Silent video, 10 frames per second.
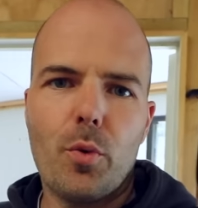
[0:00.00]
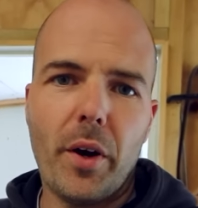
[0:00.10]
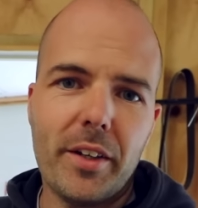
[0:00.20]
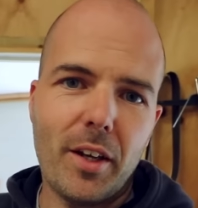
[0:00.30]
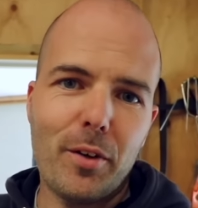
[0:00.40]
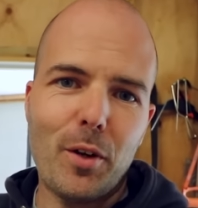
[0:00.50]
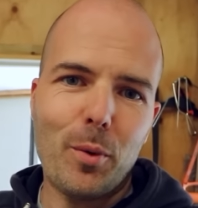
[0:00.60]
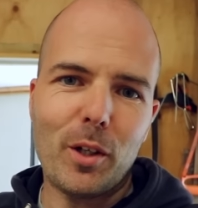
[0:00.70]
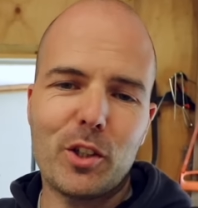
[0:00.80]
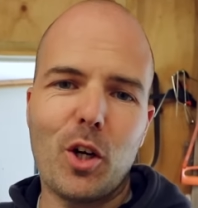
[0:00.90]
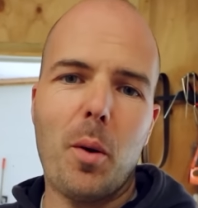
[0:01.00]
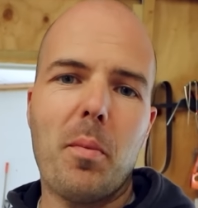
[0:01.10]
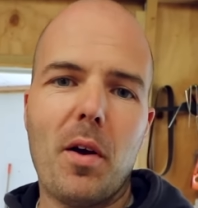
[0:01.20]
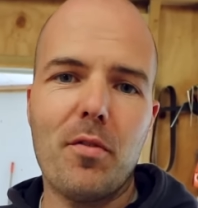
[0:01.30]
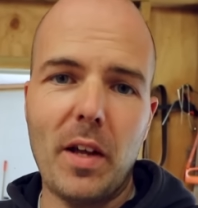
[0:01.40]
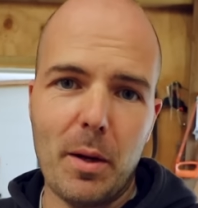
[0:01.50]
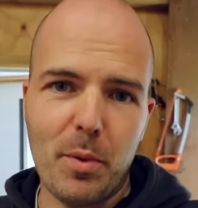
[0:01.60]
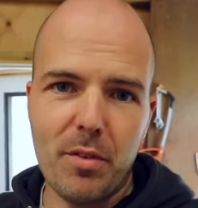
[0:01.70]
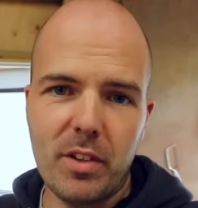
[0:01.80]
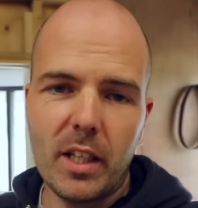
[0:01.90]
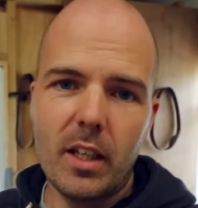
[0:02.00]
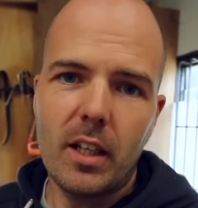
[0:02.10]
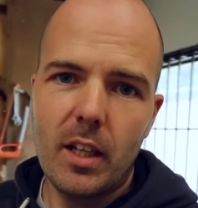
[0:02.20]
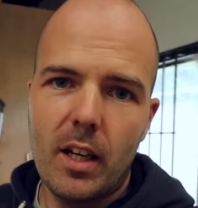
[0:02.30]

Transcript: Right, down in the workshop, very briefly,